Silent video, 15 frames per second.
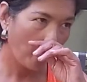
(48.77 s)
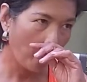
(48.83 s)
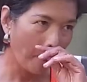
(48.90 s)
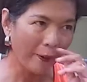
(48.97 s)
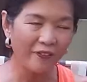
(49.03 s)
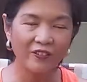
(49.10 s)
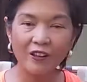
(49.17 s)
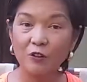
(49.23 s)

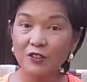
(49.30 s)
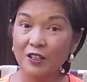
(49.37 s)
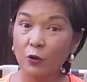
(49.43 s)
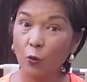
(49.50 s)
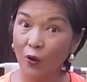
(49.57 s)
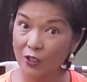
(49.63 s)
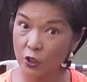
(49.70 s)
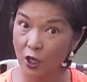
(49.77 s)

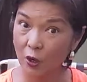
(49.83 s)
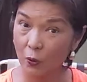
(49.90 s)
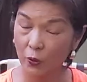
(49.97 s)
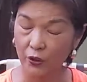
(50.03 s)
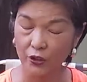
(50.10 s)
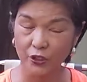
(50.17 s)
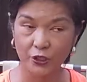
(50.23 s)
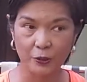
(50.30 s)
1,000 watch
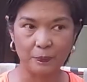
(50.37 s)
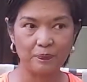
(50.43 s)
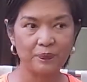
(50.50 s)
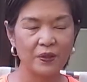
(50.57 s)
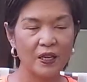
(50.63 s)
hours